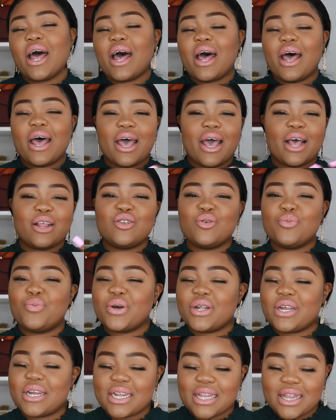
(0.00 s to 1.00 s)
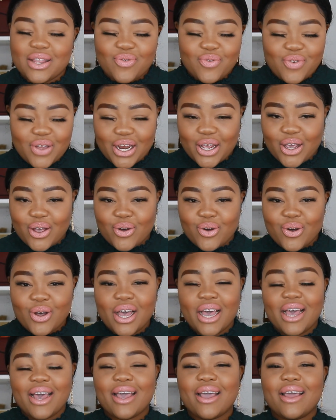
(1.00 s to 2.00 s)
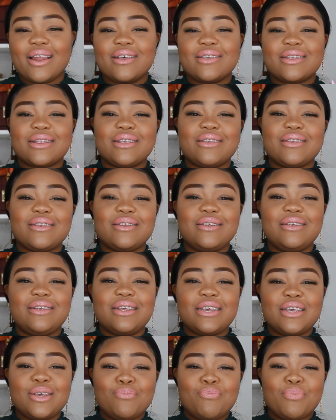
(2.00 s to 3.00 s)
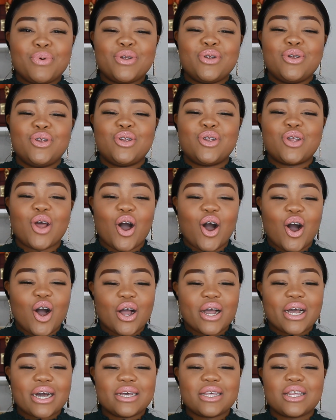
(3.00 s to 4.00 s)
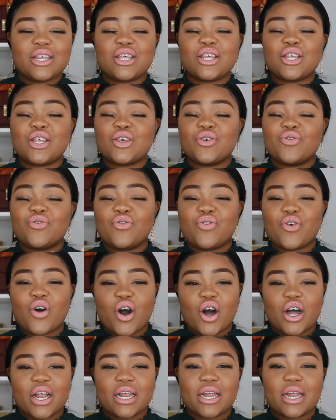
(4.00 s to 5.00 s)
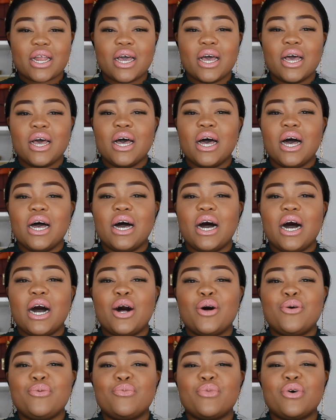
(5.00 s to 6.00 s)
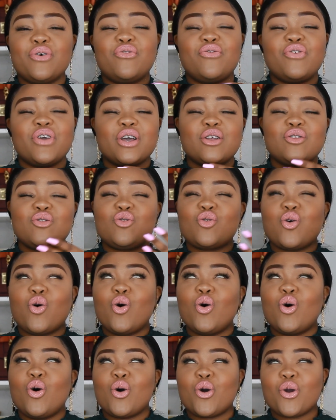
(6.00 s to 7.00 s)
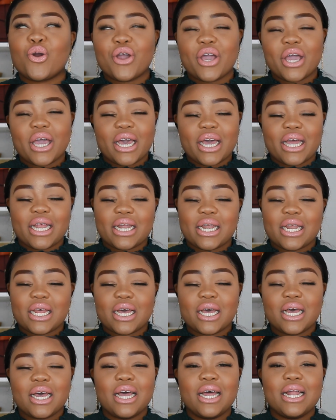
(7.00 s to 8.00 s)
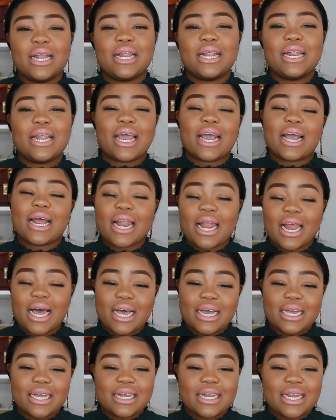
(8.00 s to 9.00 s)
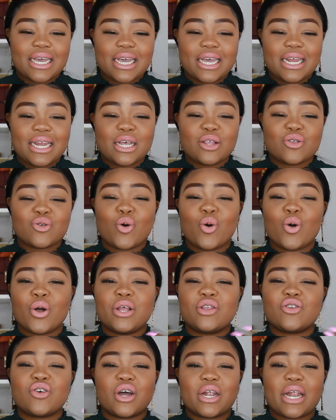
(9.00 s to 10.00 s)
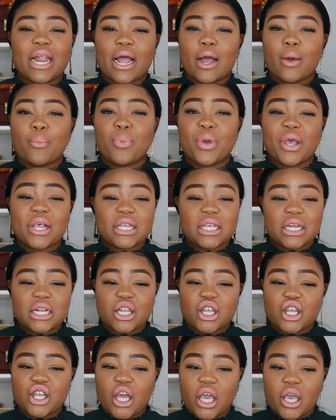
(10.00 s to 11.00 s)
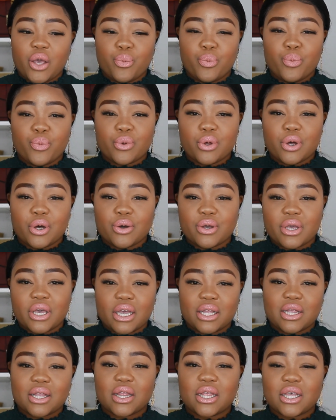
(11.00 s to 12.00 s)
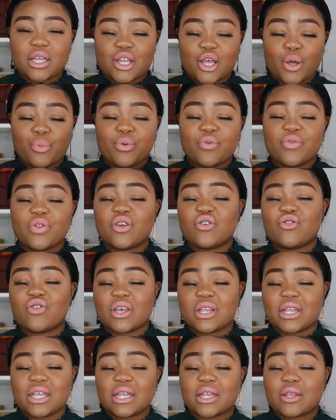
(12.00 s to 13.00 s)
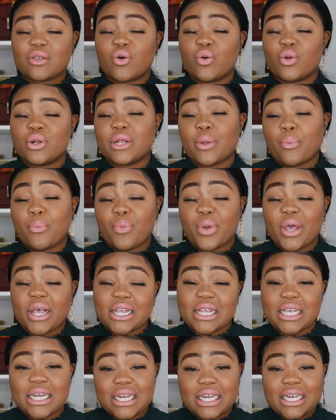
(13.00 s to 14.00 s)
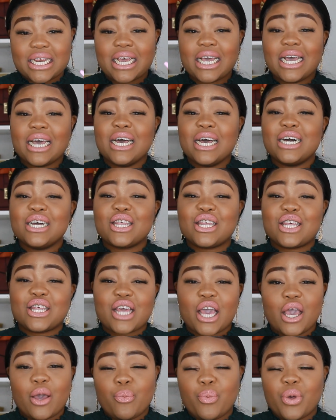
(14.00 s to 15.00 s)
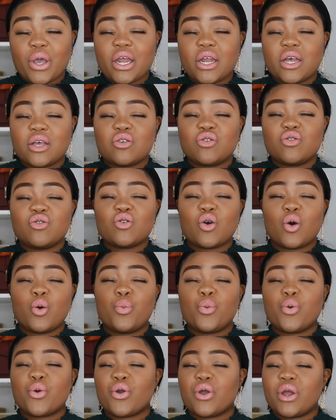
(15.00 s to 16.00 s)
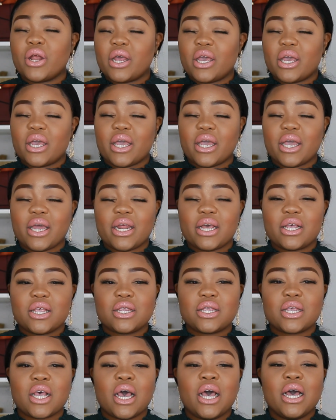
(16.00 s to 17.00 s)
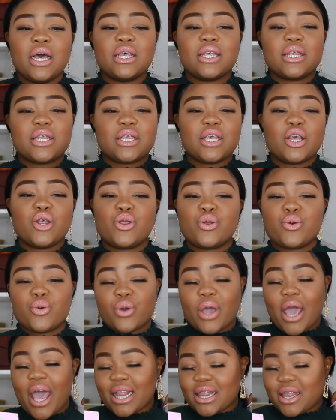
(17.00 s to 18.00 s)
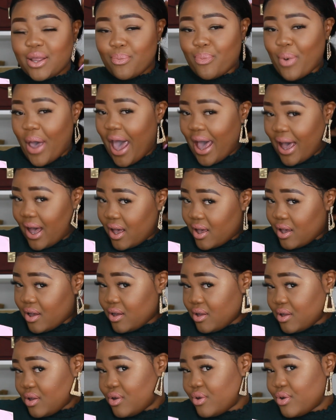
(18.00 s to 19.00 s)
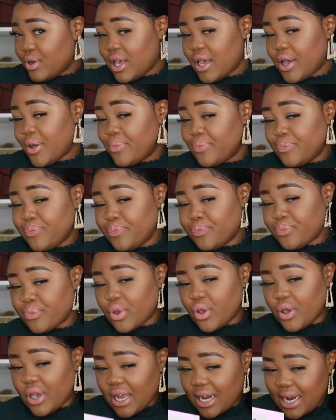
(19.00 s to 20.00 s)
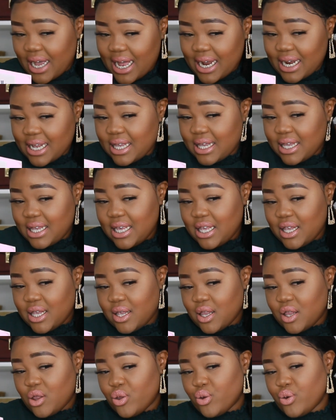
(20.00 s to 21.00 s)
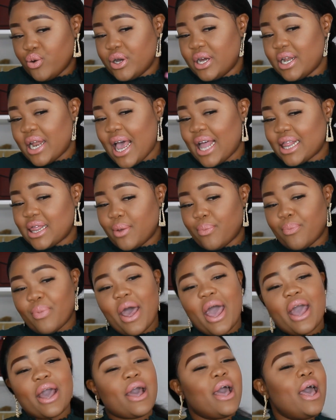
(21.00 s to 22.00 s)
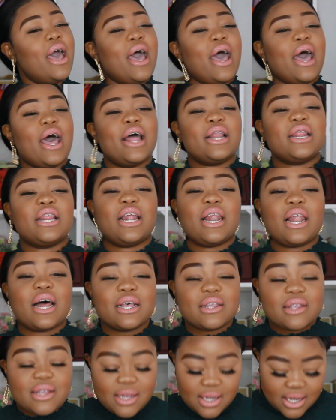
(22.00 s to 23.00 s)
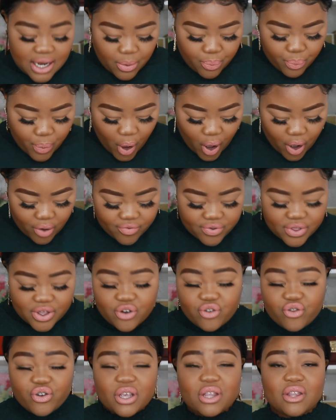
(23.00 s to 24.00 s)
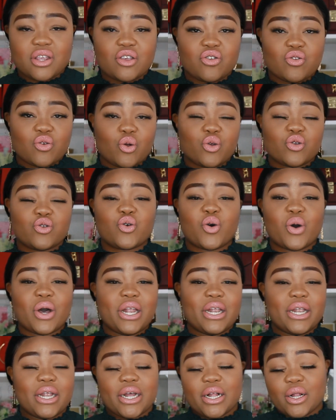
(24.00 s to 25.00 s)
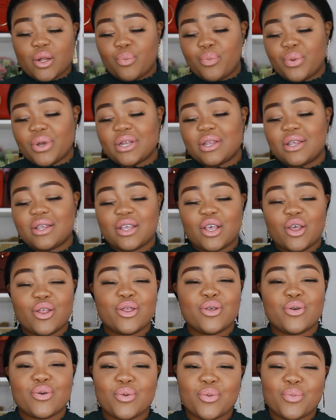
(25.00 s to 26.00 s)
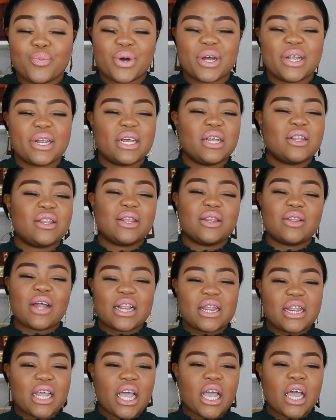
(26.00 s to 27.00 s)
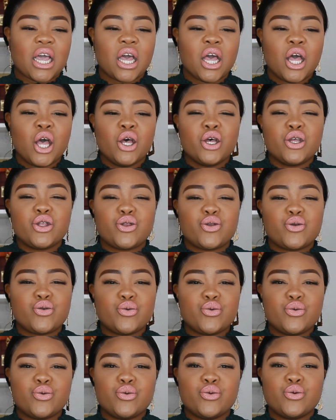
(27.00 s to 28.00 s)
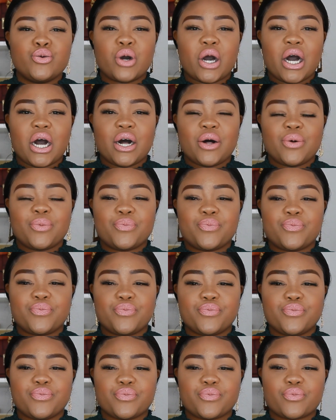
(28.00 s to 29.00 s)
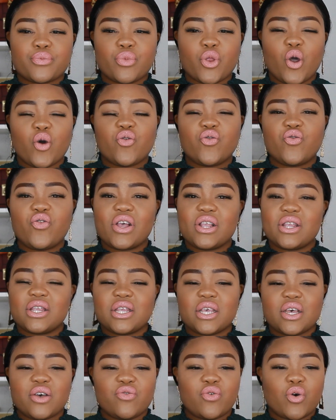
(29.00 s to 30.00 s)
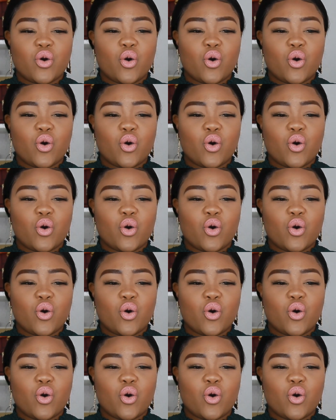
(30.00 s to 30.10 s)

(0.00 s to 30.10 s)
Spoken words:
I had to put it in the video. It is this deep dark chiffon Victorian neckline. It's got like a peasant shape, okay? The shape of the dress is called a peasant shape. It is so pretty. It is see-through at the back, okay? You can kind of see through it at the back, and the last step of the dress is also a little bit see-through, but it's nothing too offensive